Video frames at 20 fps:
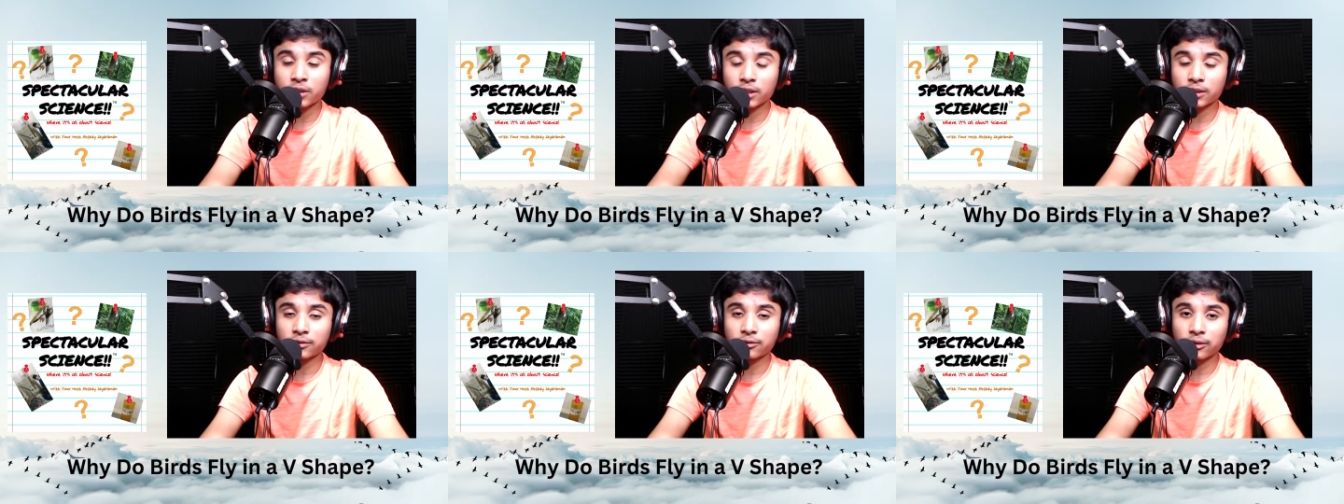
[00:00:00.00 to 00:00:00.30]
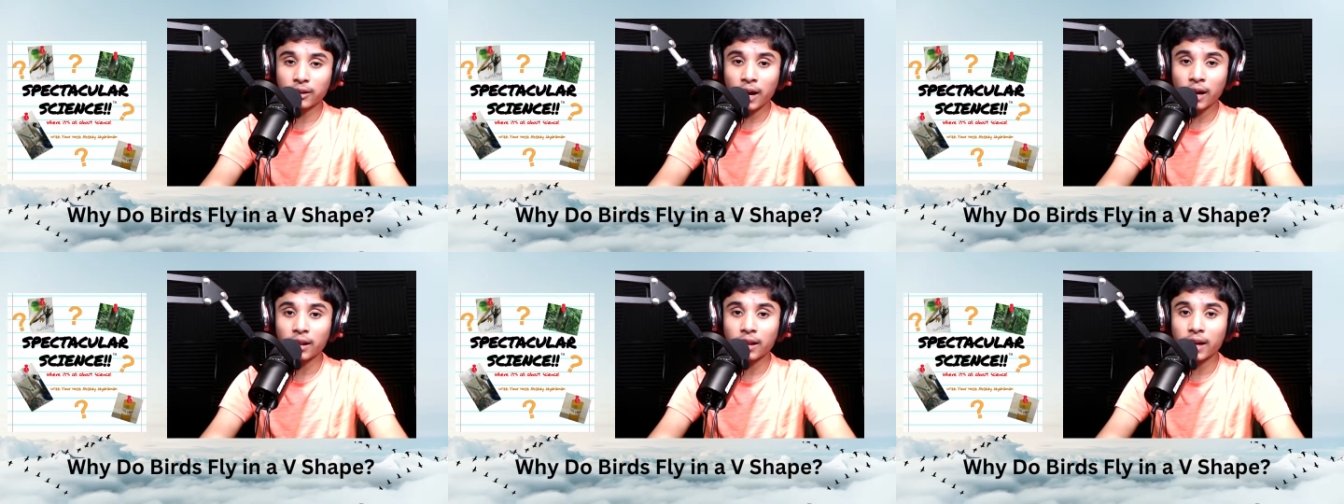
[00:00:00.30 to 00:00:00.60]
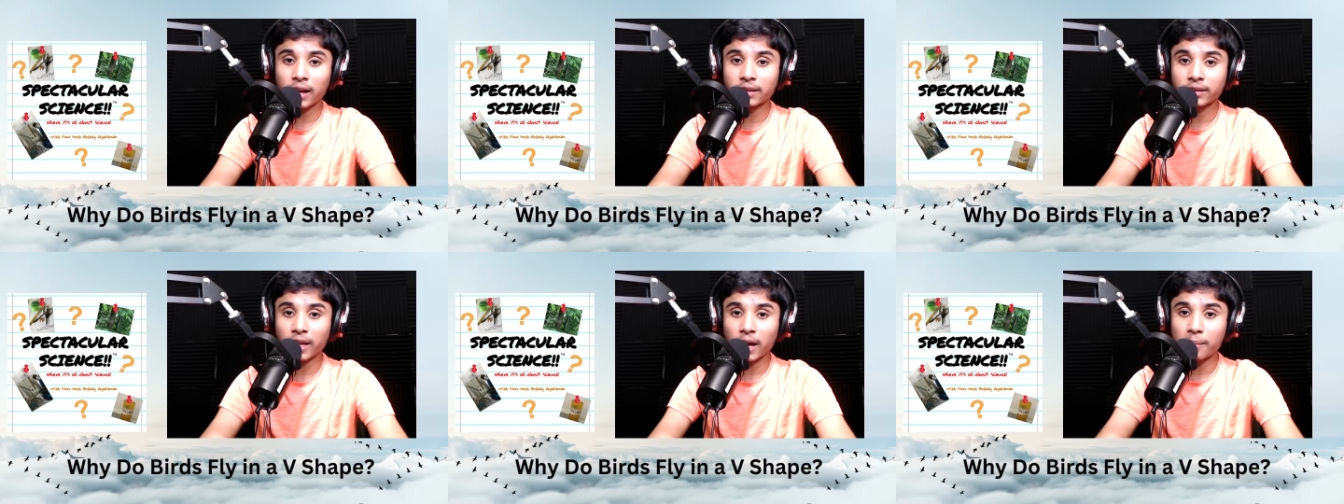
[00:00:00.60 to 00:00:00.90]
just fly
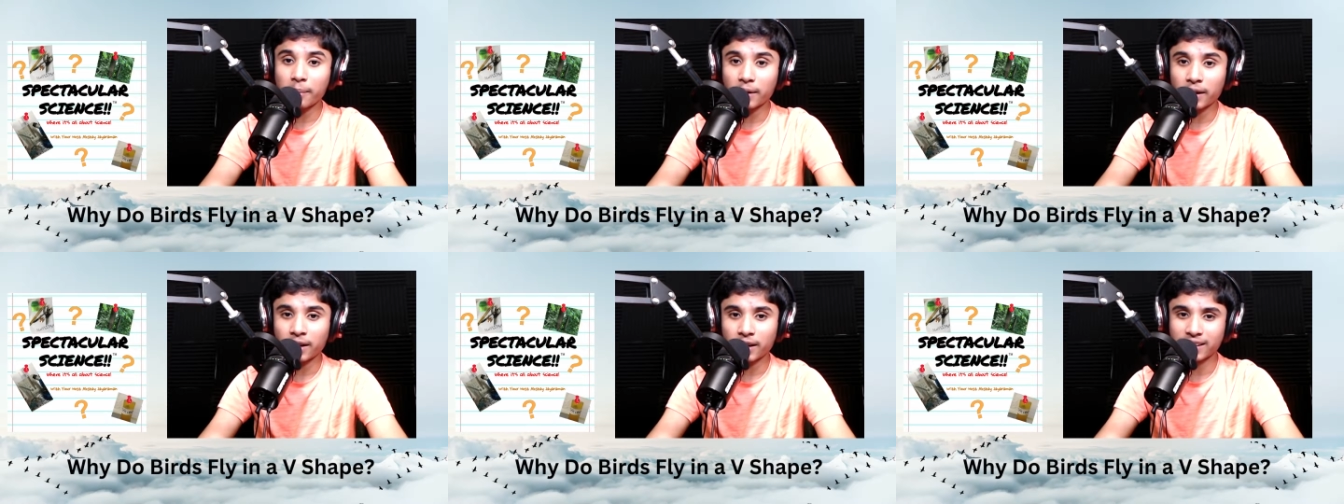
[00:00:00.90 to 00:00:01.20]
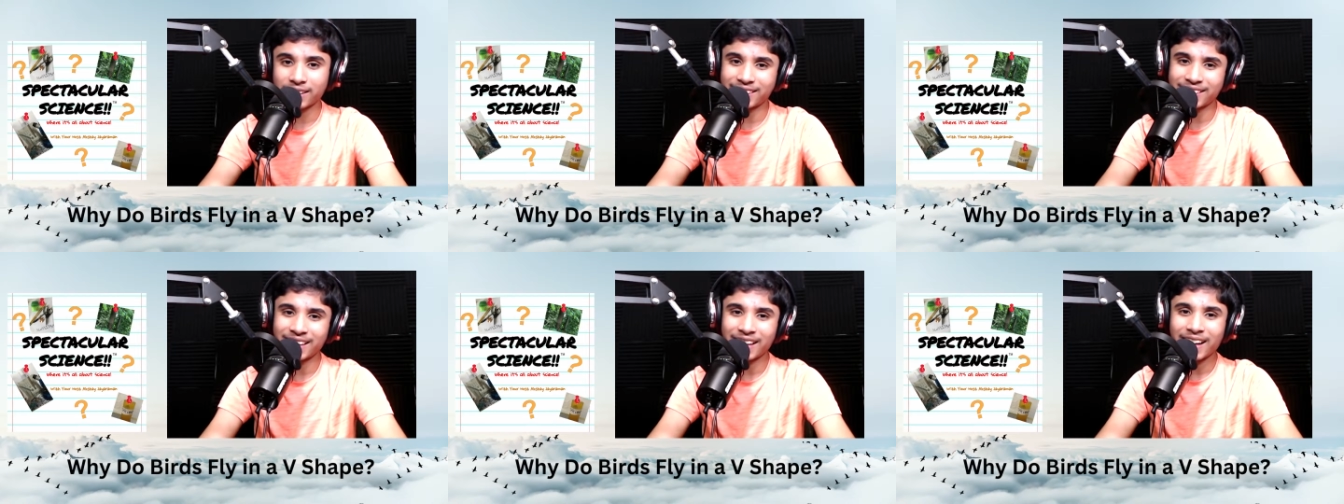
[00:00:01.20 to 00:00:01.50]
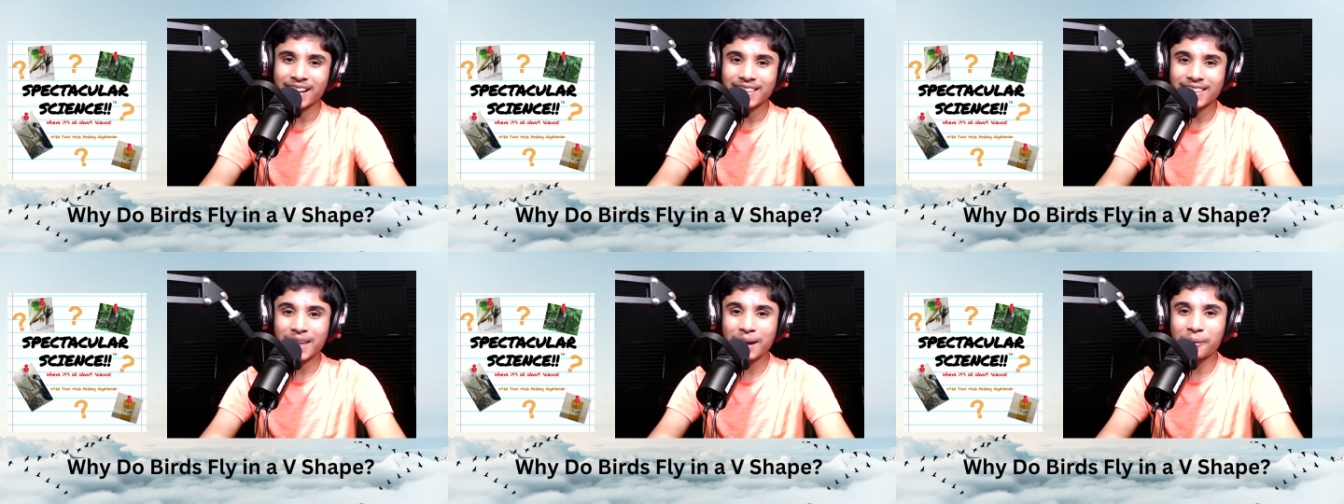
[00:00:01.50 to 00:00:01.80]
like that because
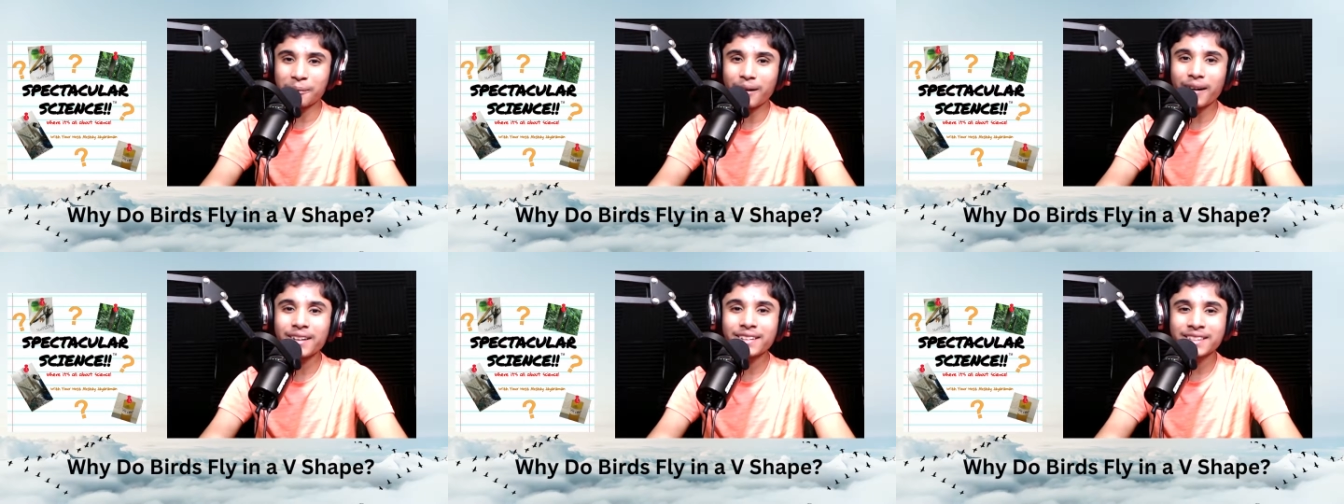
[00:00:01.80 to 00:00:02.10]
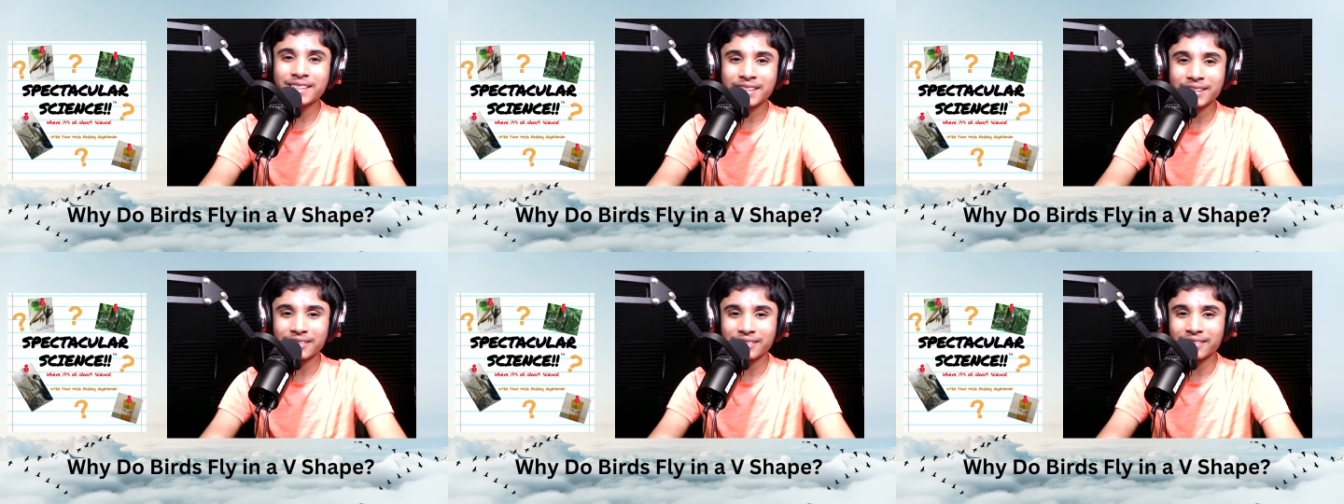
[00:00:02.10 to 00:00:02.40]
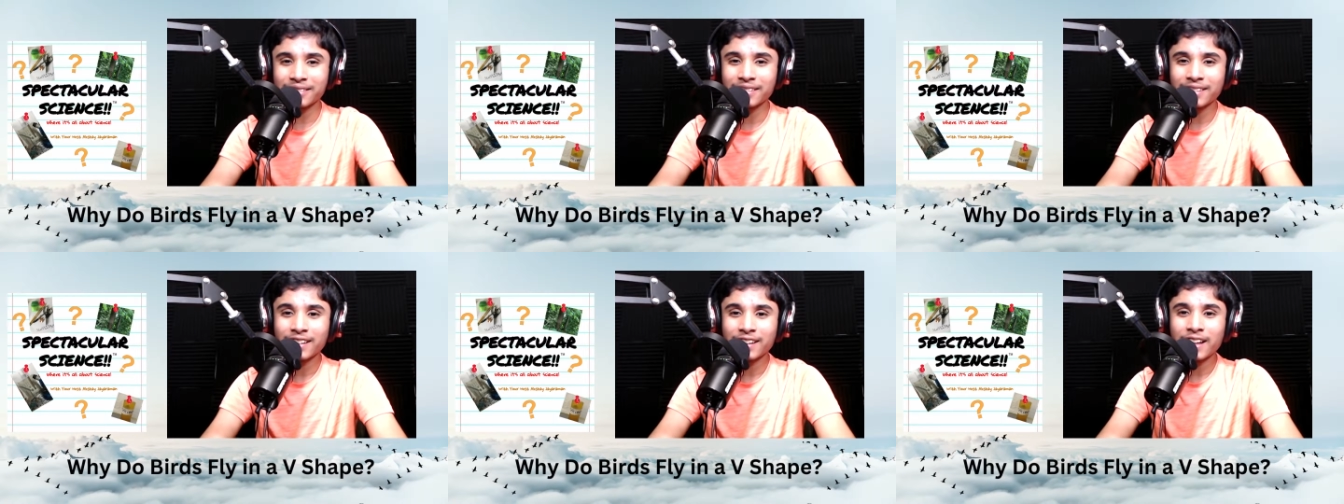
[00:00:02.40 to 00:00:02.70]
they want
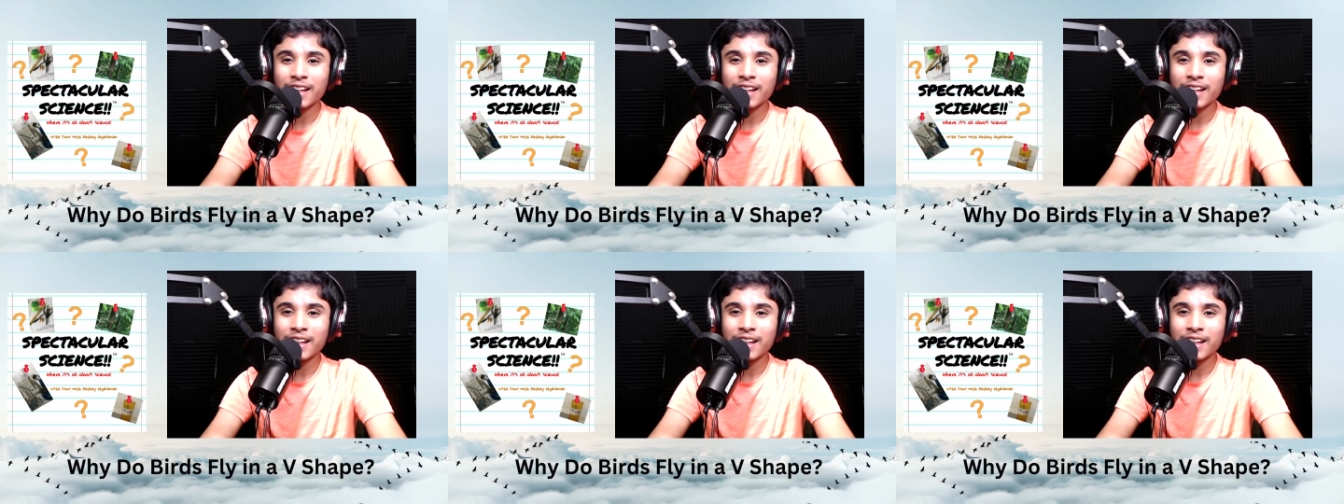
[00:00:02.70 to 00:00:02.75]
to?